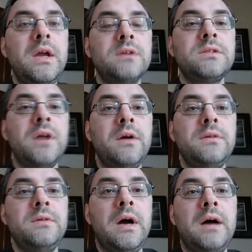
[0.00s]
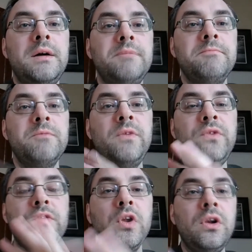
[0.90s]
So if
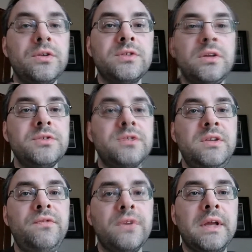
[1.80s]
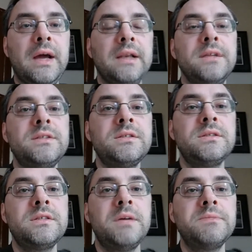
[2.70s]
you've got lots and lots of different colours,
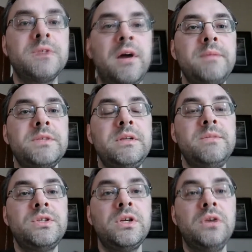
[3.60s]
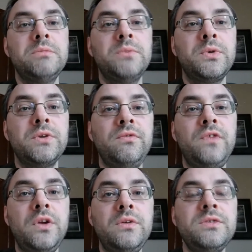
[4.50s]
sometimes an image can look more
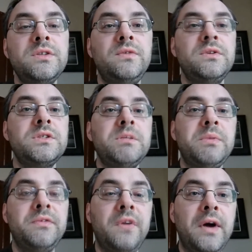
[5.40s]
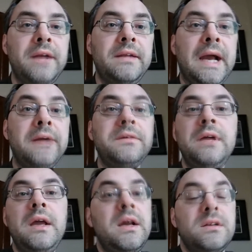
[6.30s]
confused if you simplify it down.
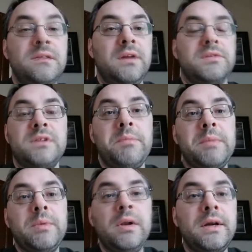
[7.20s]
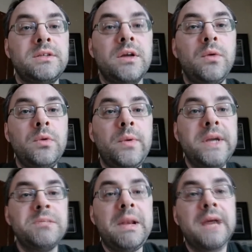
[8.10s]
You know, some people like to go all the way
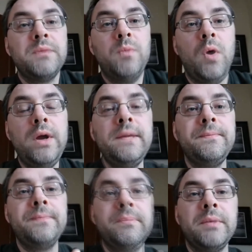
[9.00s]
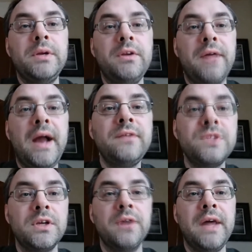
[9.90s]
to black and white, but you don't have
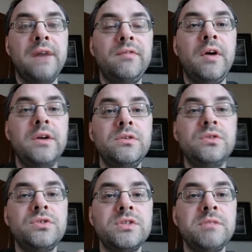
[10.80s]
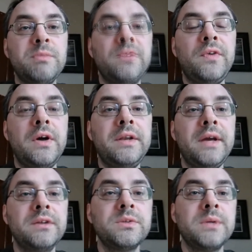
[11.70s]
to go that far. You could just simplify it
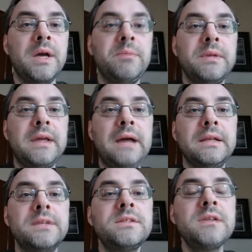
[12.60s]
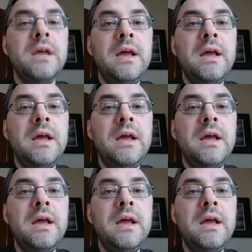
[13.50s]
down to a couple of colours,